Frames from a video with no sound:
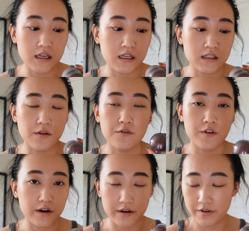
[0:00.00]
is
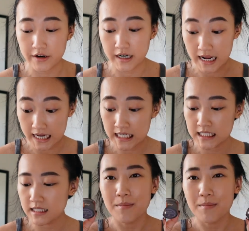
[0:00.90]
very, very nice.